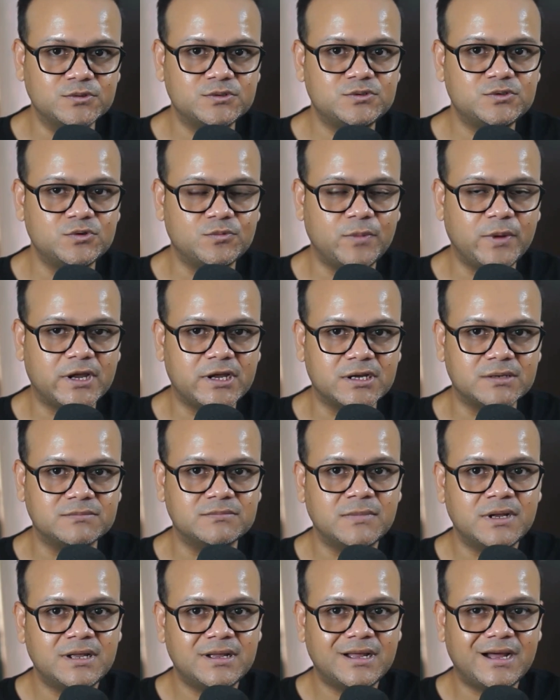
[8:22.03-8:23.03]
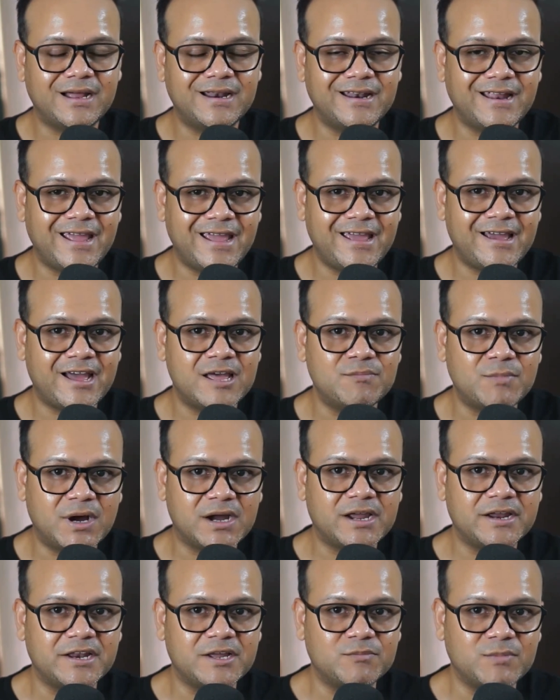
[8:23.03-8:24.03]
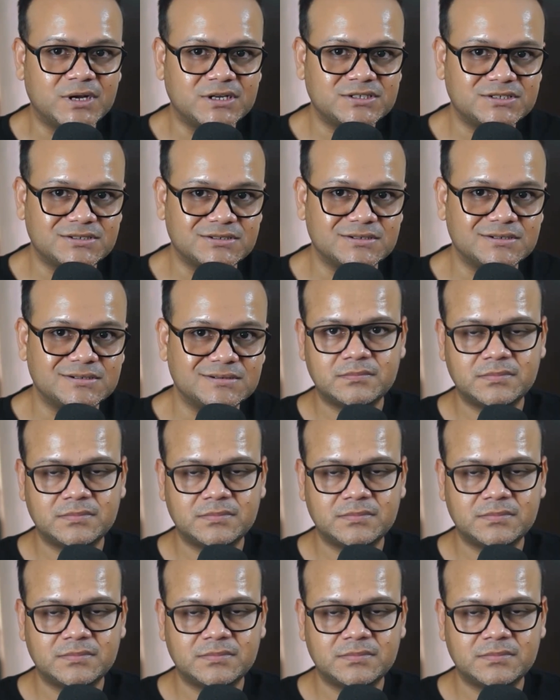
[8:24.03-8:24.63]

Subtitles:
to become an AI marketing master.